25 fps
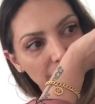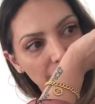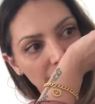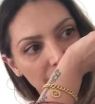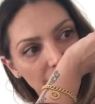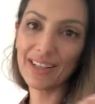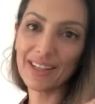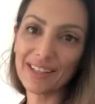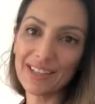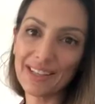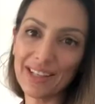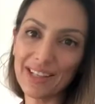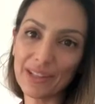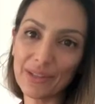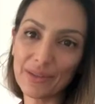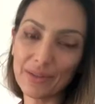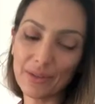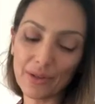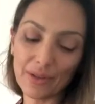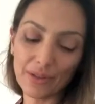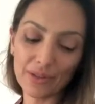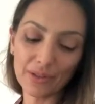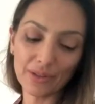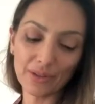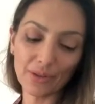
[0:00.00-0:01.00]
and later
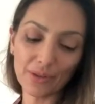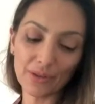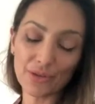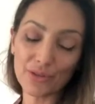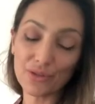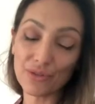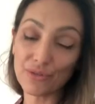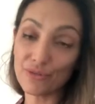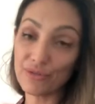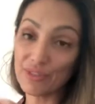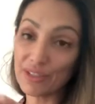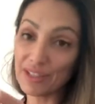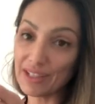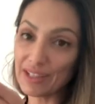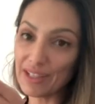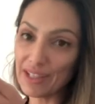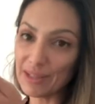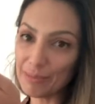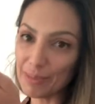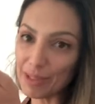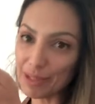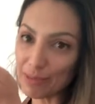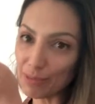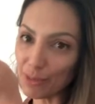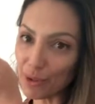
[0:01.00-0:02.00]
on you also feel
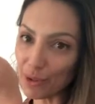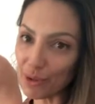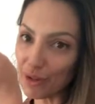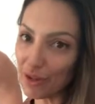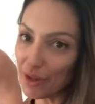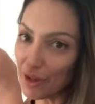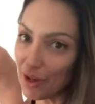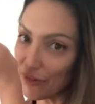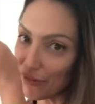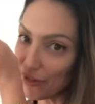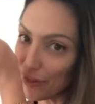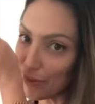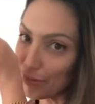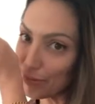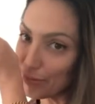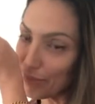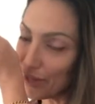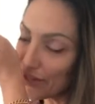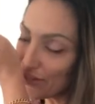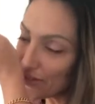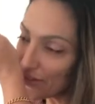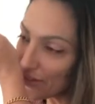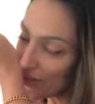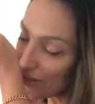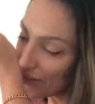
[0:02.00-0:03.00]
a bit more of the
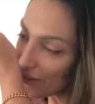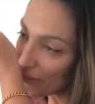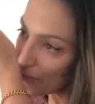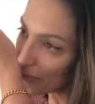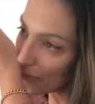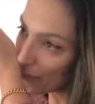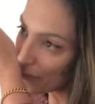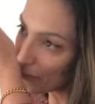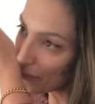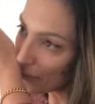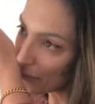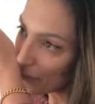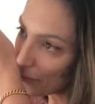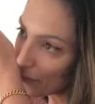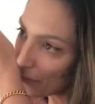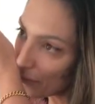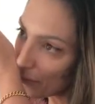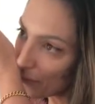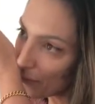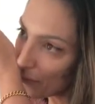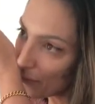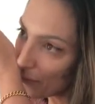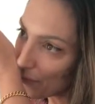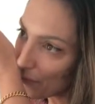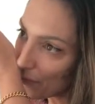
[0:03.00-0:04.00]
musk.
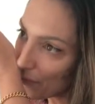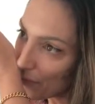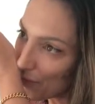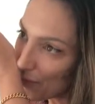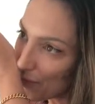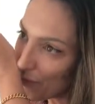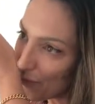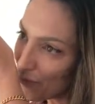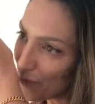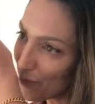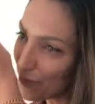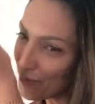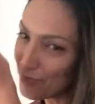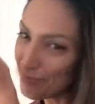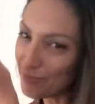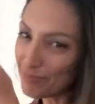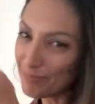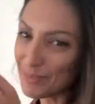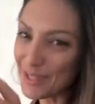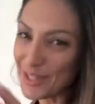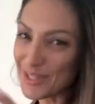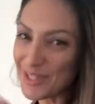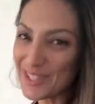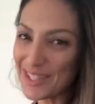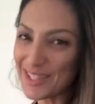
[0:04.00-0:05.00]
So
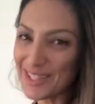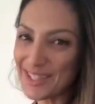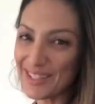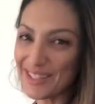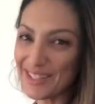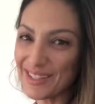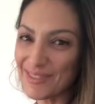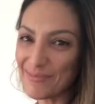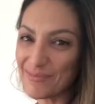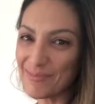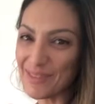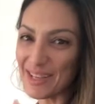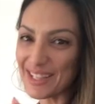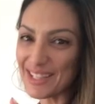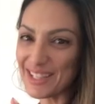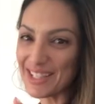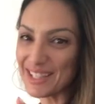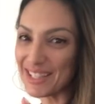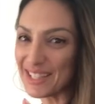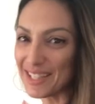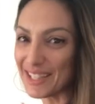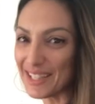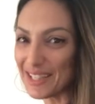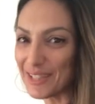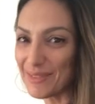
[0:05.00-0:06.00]
musk makes
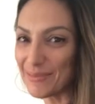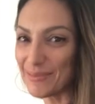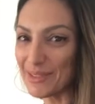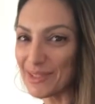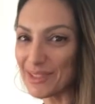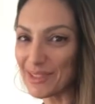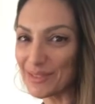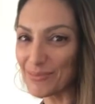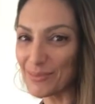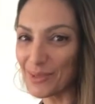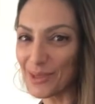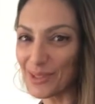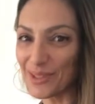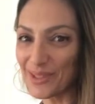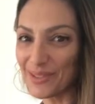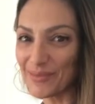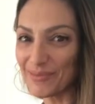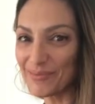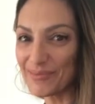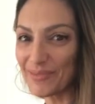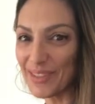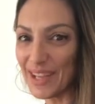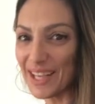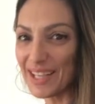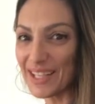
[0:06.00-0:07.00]
it a little bit more
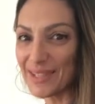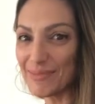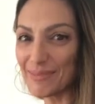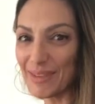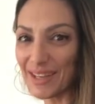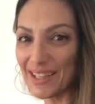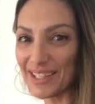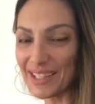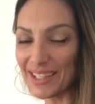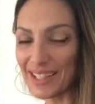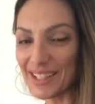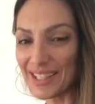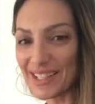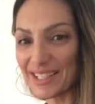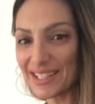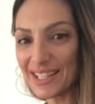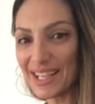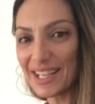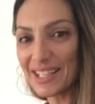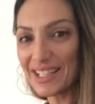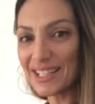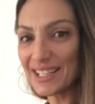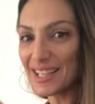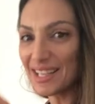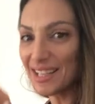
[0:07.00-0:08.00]
animalic and
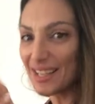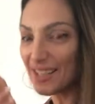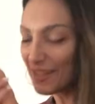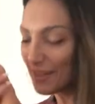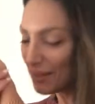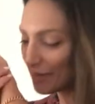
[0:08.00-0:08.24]
sexy.